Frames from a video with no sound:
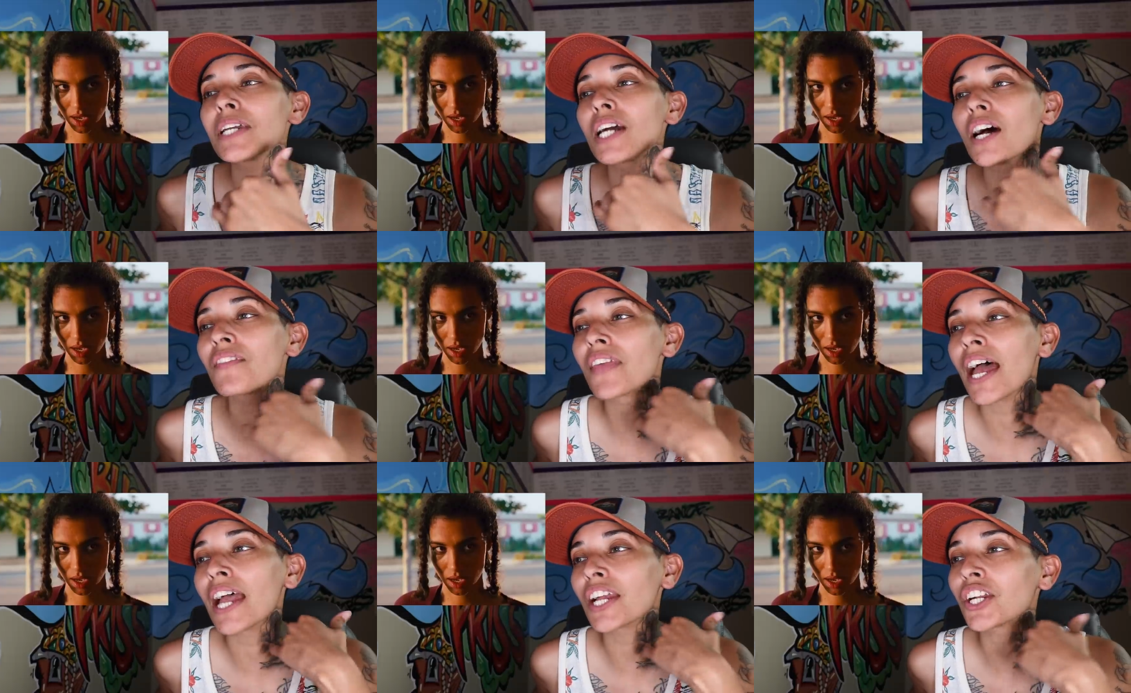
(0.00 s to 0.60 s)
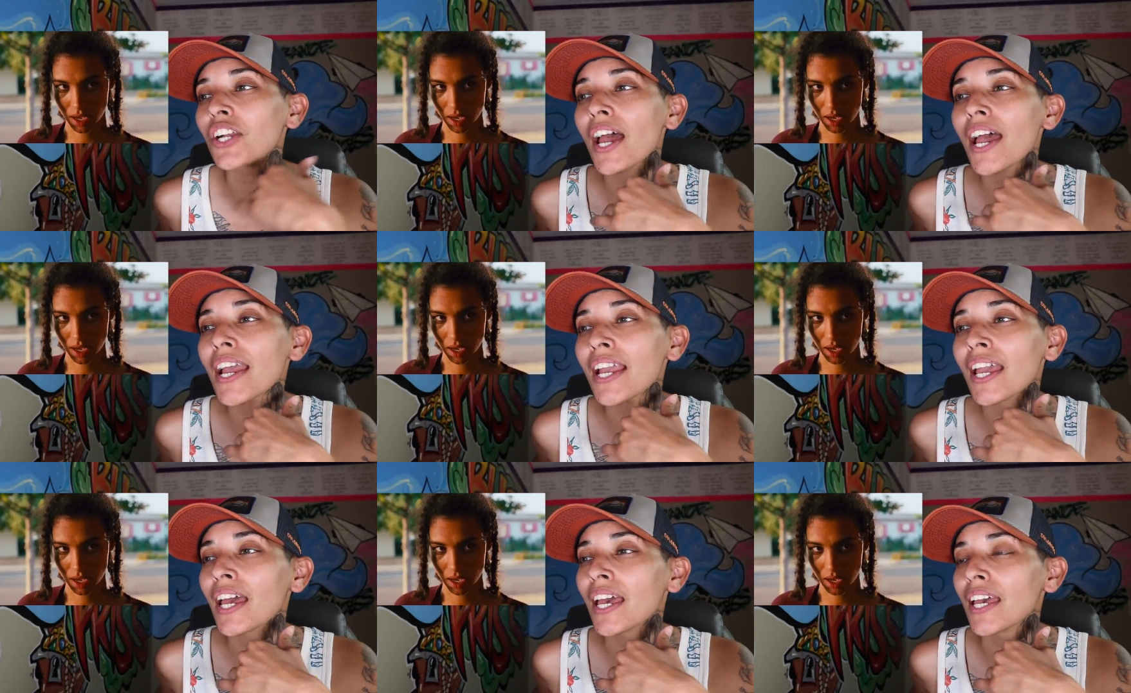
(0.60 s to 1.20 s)
Speaker 1: me of that
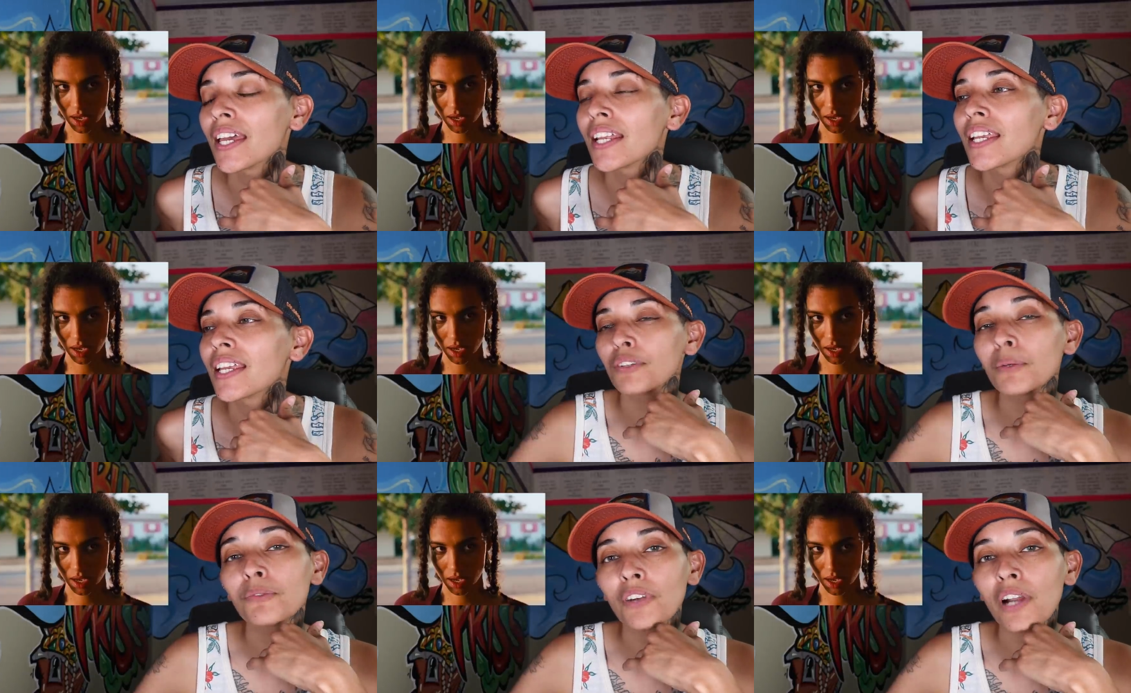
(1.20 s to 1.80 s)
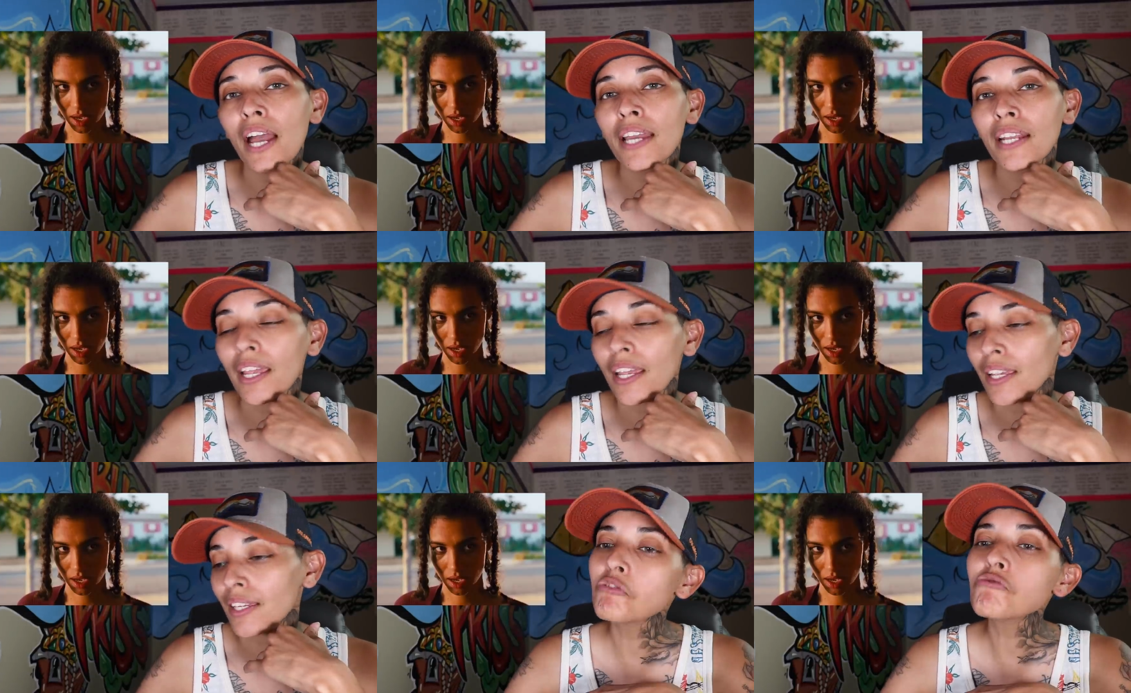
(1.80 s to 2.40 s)
crackhead from
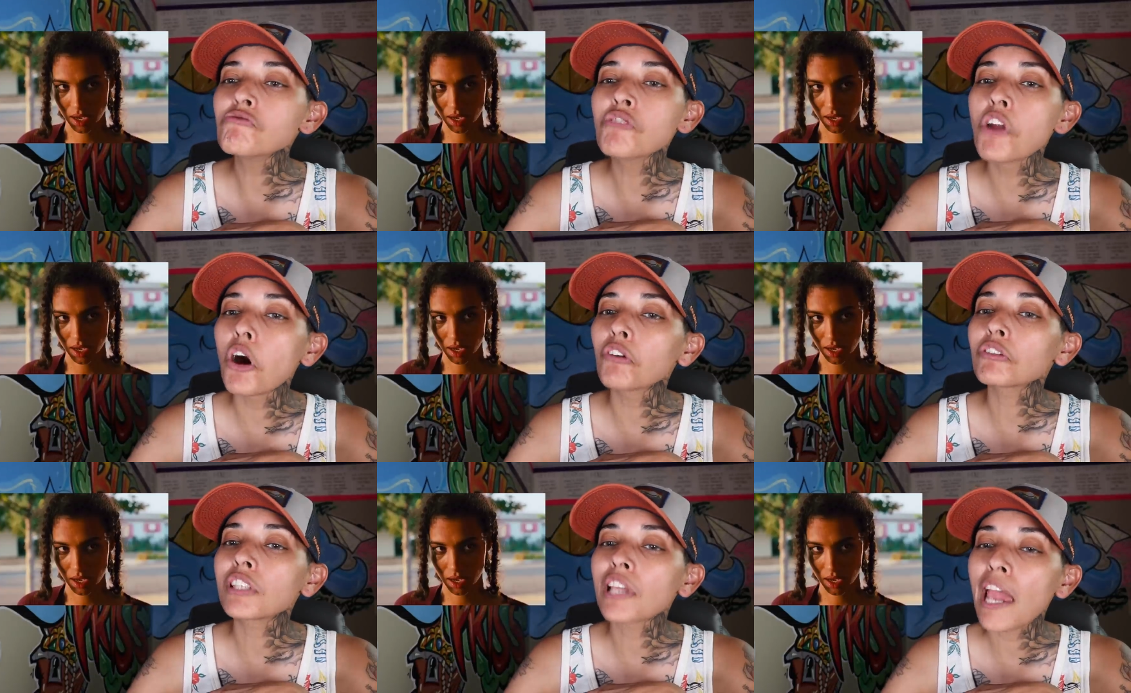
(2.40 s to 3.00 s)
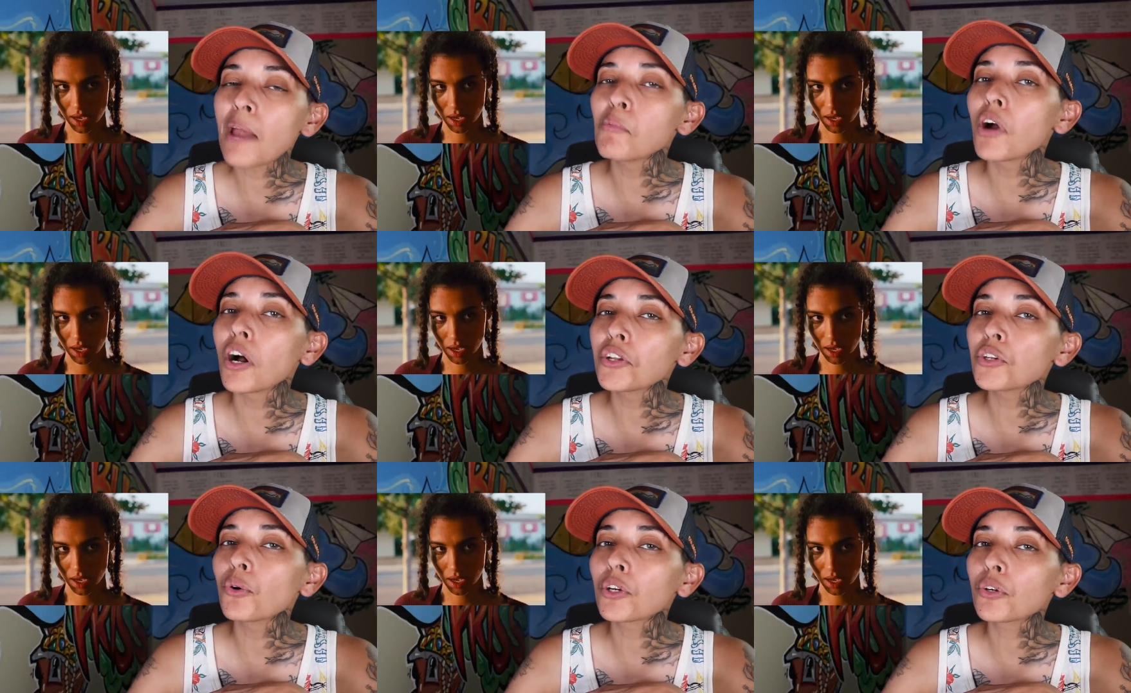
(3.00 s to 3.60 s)
Friday. You know damn
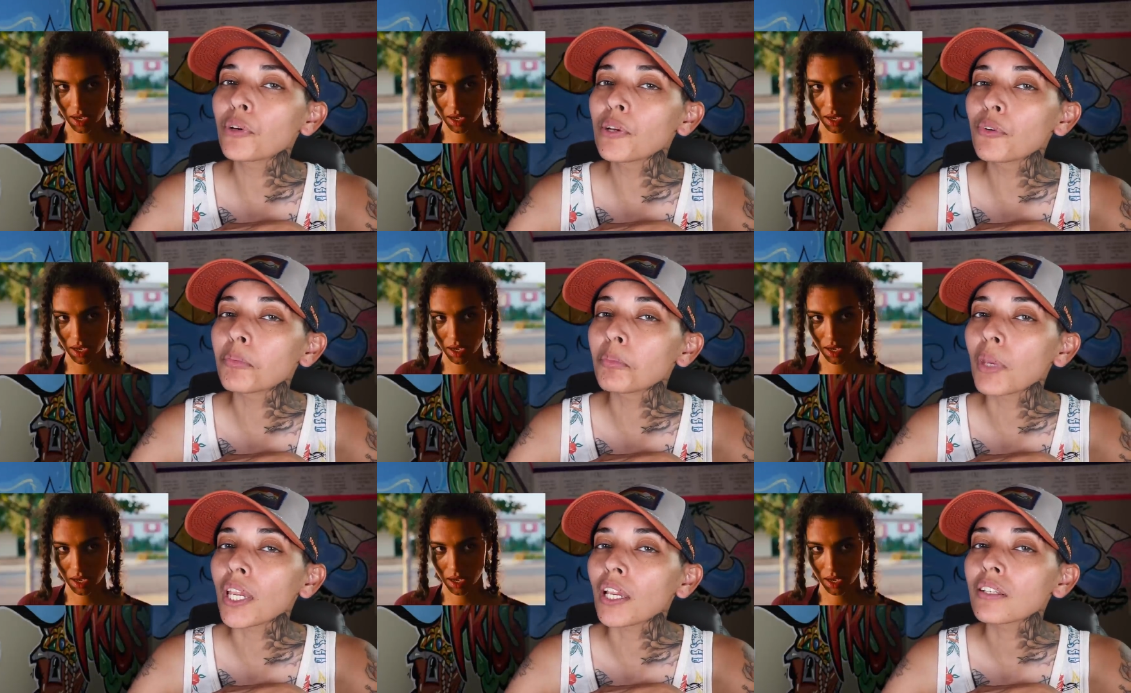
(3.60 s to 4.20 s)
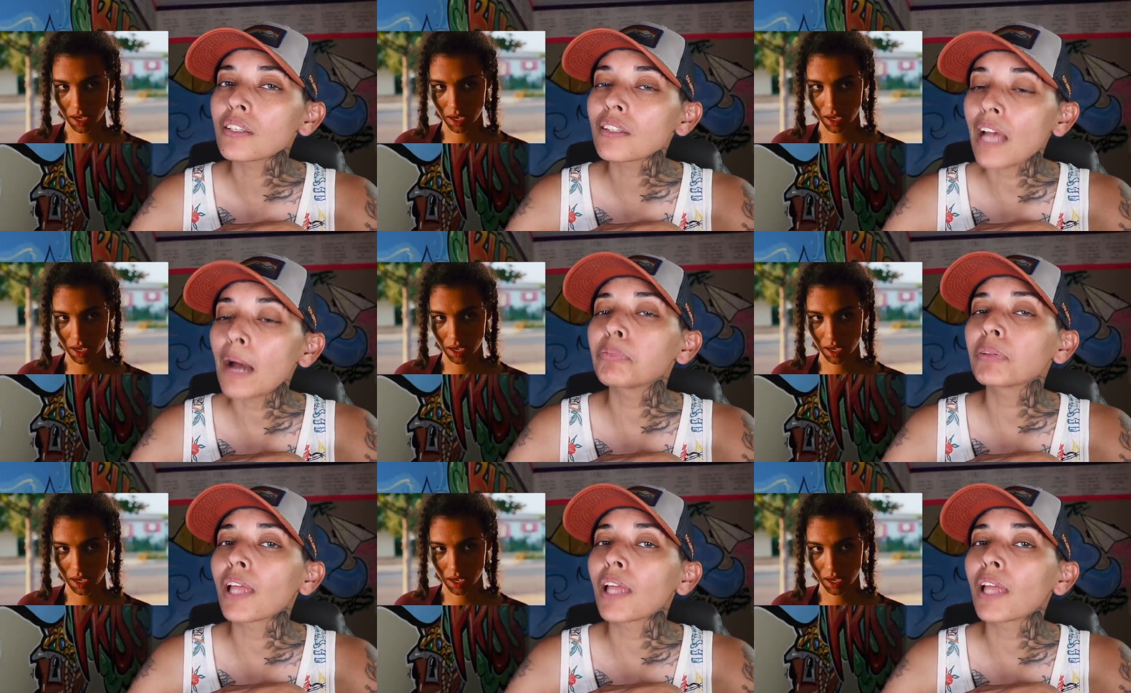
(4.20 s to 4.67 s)
well you agree with me. Stop